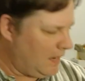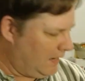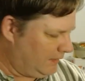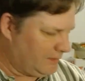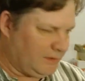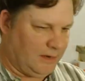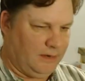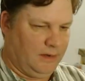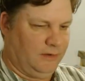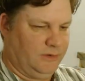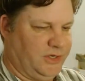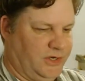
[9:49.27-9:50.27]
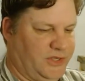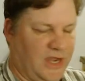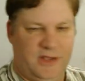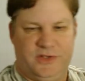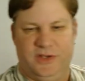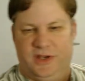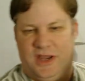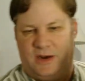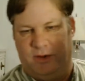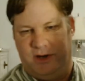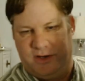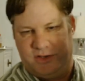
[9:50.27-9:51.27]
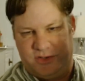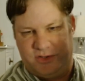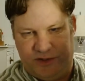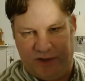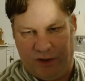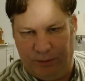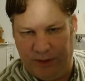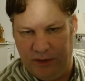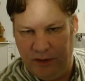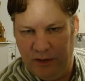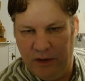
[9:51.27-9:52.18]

And I was going to say, so you can't really necessarily tell, but